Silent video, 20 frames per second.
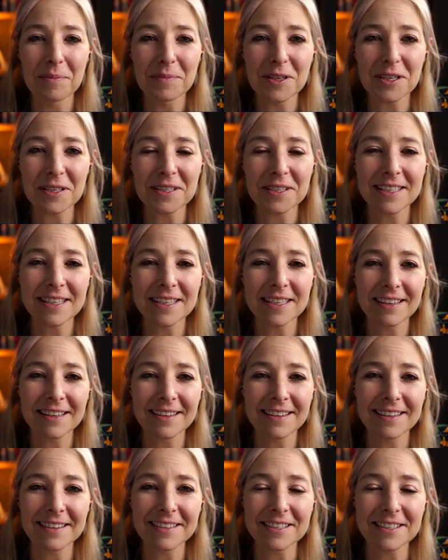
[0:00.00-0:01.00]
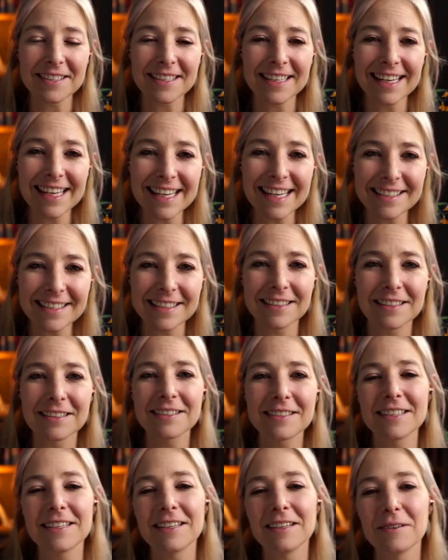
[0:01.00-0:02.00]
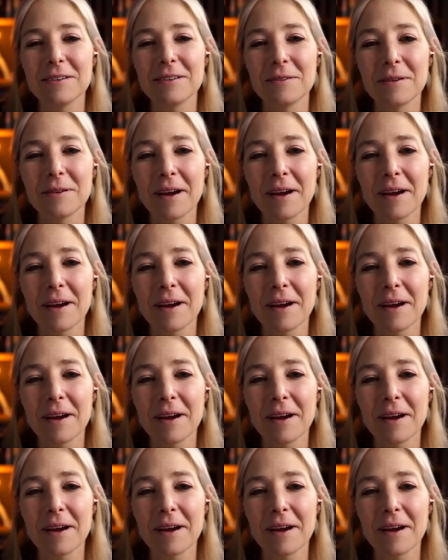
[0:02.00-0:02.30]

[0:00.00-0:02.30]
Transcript: just to listen to